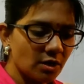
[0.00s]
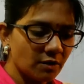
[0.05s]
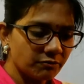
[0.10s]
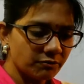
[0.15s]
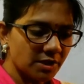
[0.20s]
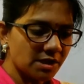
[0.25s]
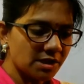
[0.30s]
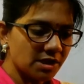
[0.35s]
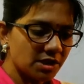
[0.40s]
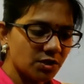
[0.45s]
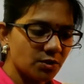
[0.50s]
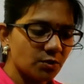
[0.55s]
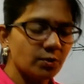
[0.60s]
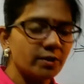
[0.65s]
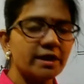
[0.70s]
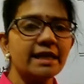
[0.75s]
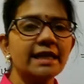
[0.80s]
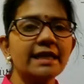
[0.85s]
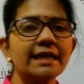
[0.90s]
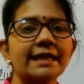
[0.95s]
of this
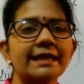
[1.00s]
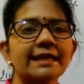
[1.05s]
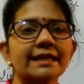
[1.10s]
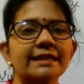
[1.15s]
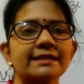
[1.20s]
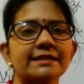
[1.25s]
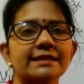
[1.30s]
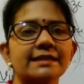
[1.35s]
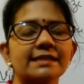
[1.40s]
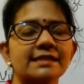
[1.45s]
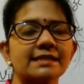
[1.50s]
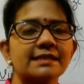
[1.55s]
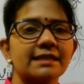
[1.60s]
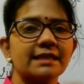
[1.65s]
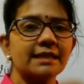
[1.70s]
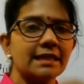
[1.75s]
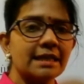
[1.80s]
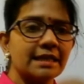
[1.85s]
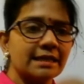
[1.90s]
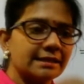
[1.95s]
unique
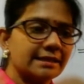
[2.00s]
characteristic,